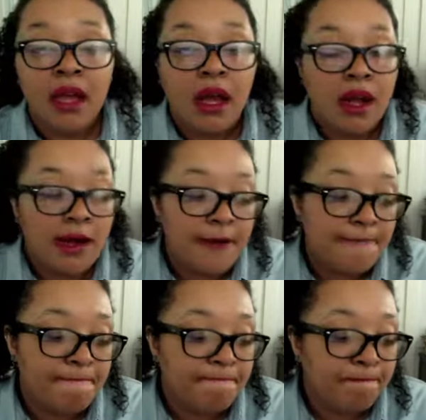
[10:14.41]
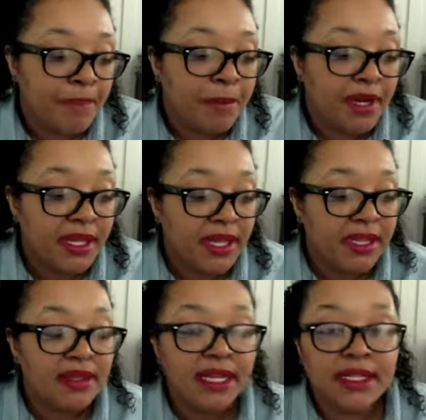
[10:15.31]
Um, but
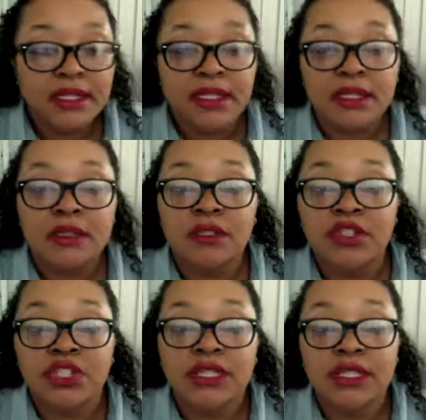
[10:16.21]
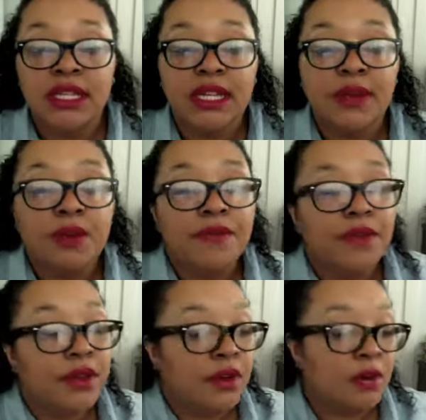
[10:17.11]
again, that's the Shescentit
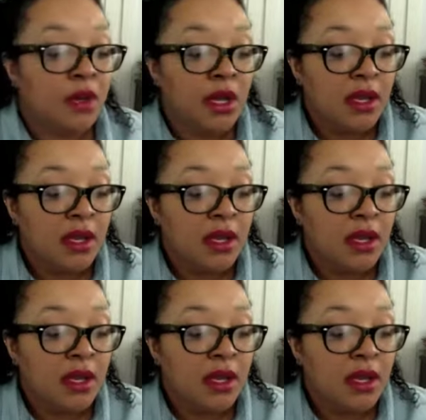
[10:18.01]
review.